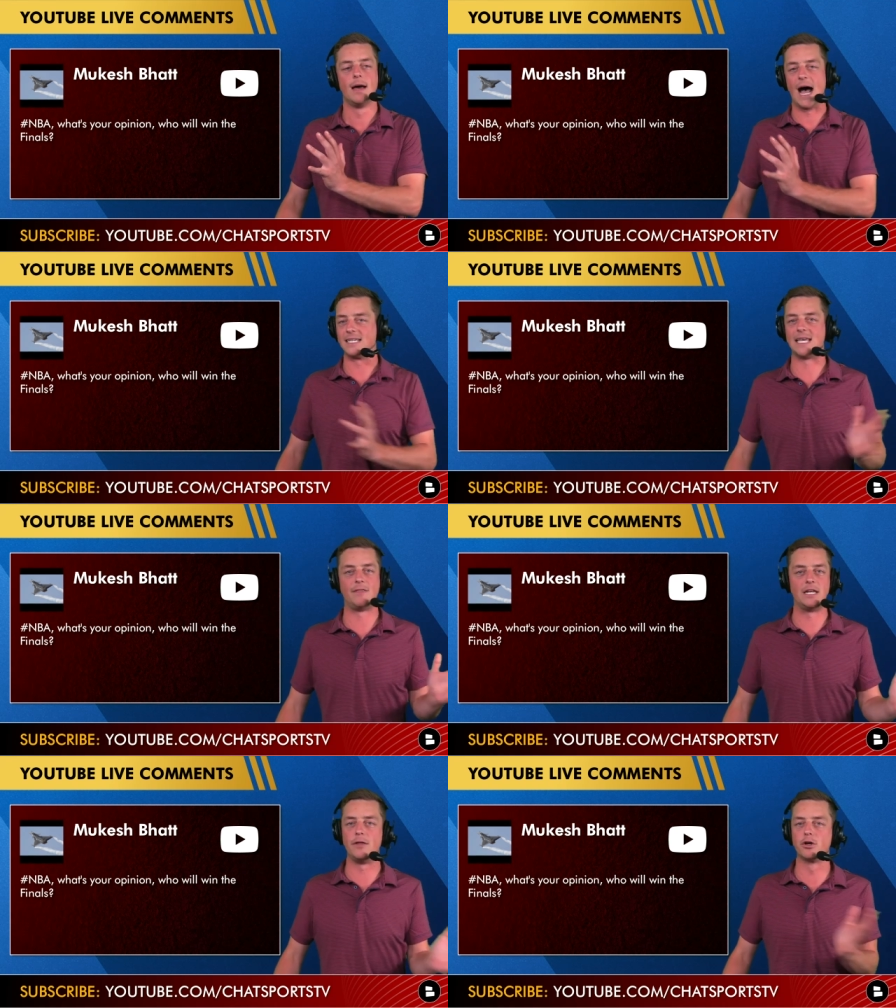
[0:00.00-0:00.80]
I said
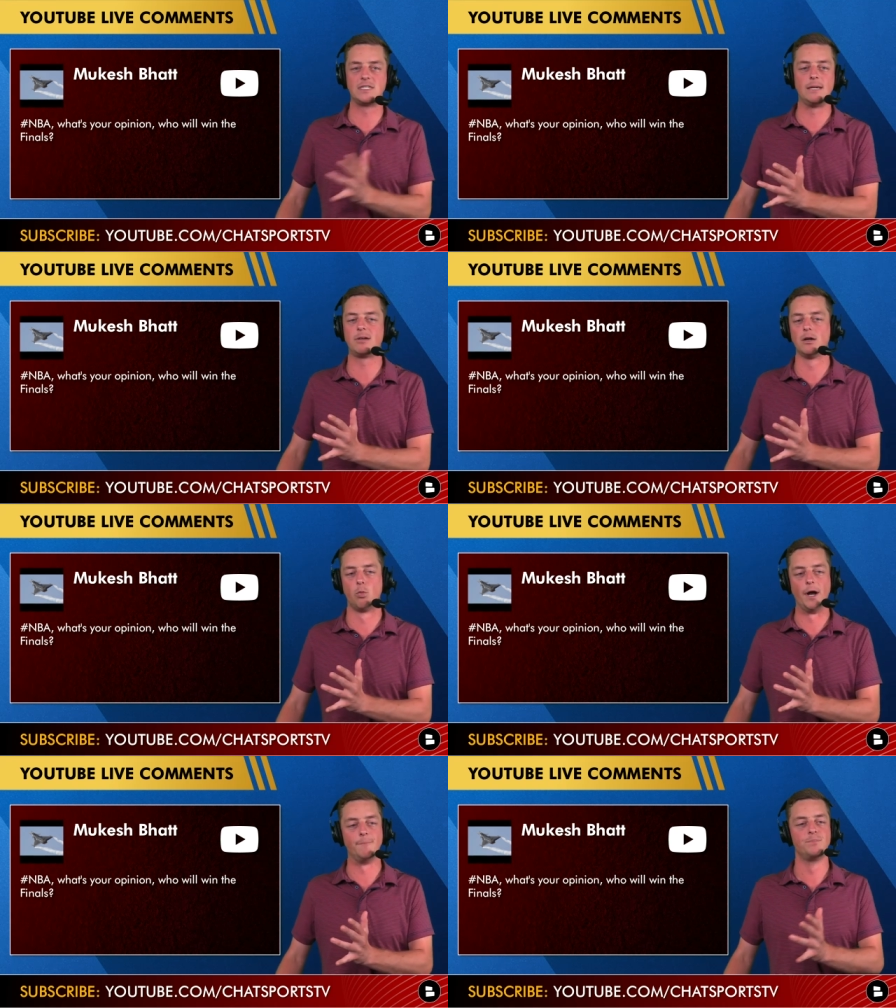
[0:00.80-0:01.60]
that either team could
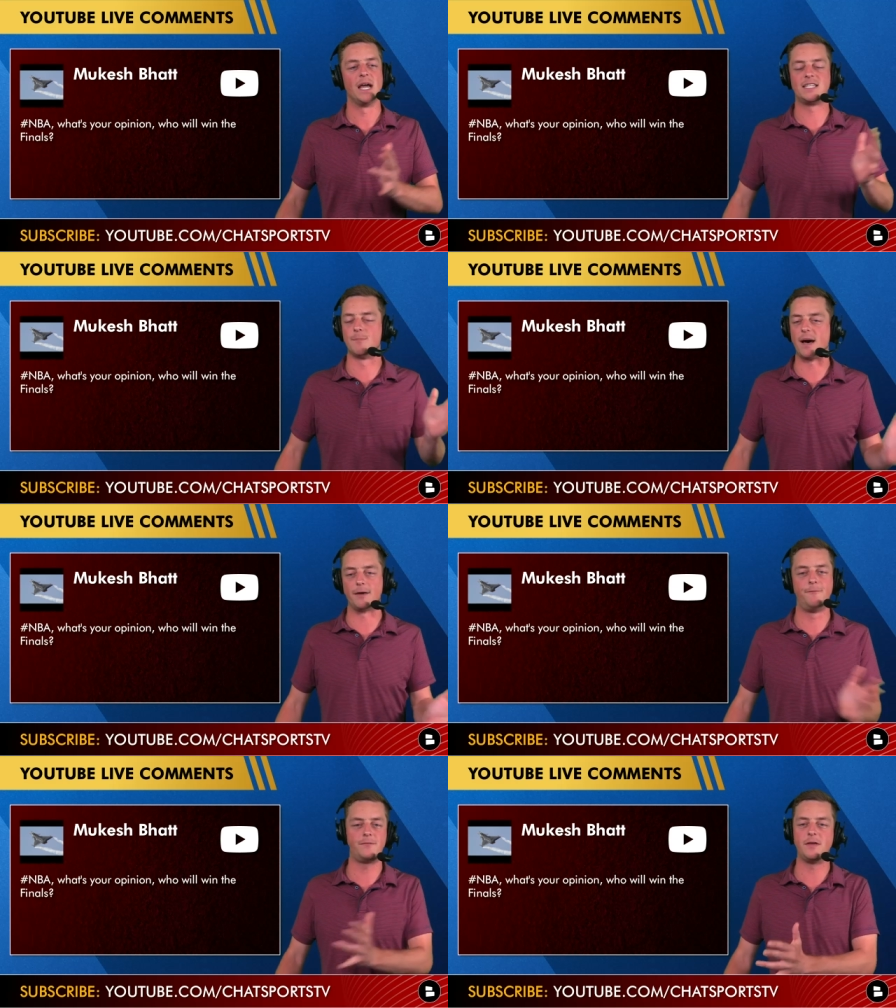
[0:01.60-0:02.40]
win. It's about a
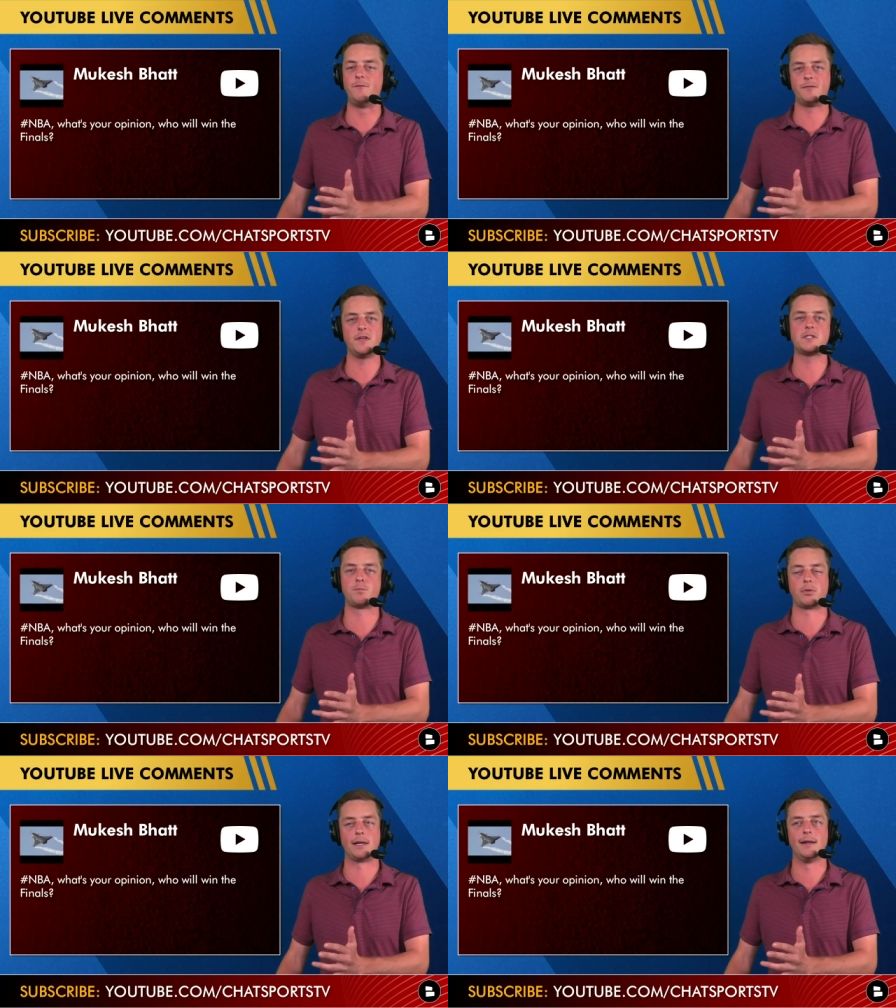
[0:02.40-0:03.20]
50 50
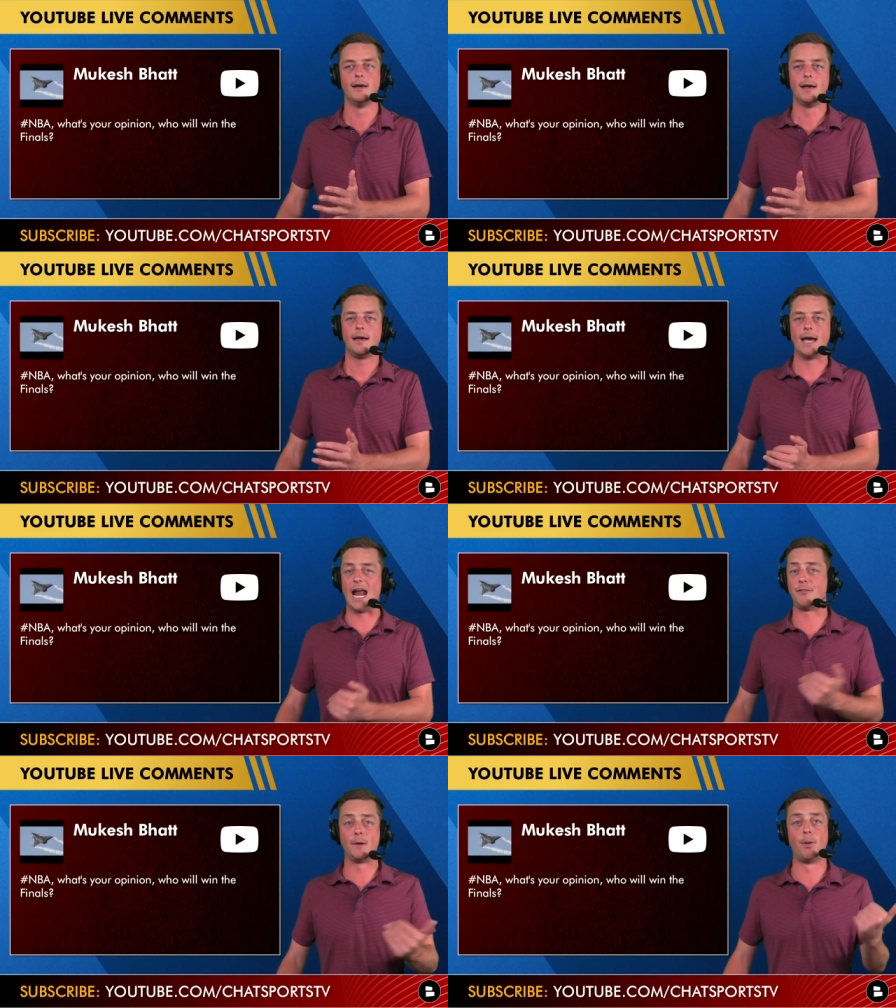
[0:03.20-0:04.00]
split. And
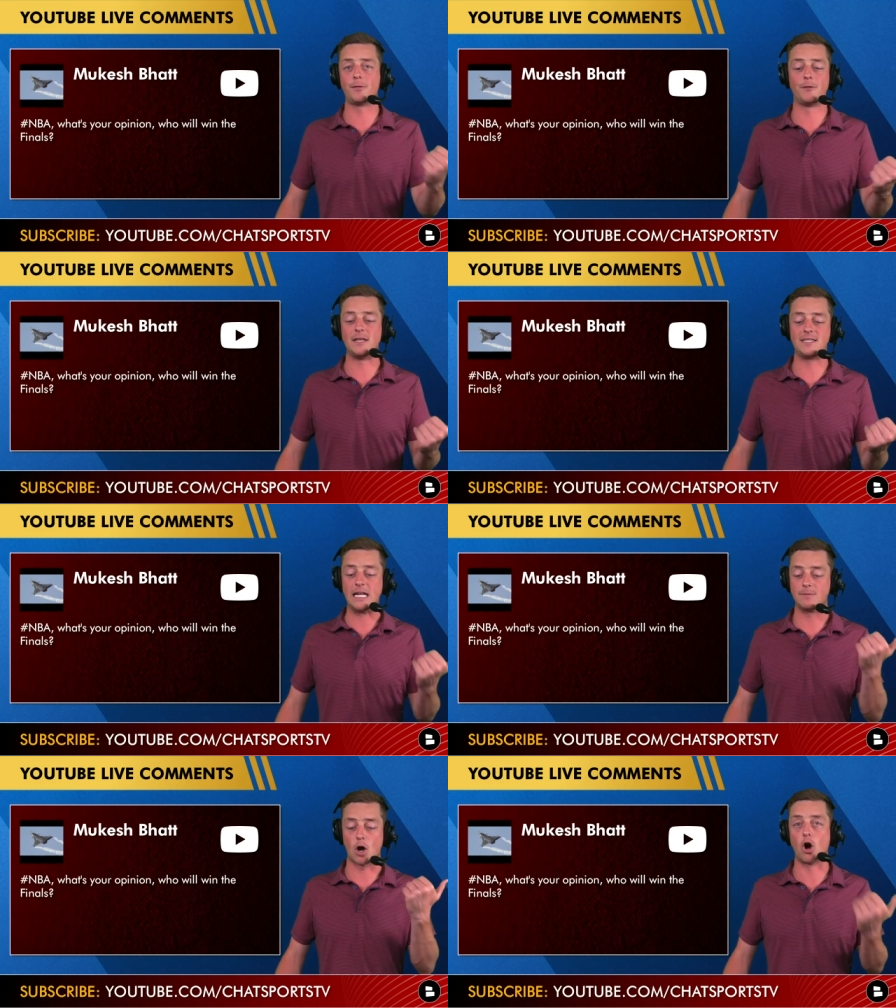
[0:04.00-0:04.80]
I think both of these
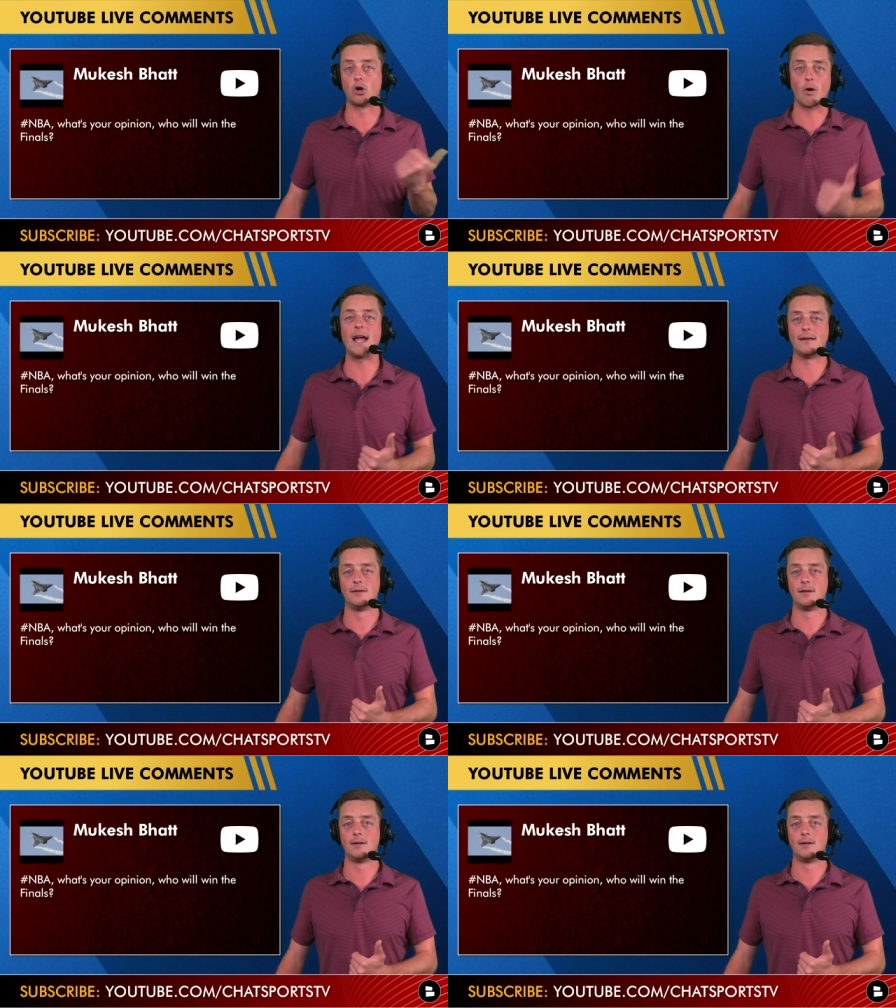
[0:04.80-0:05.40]
teams are great.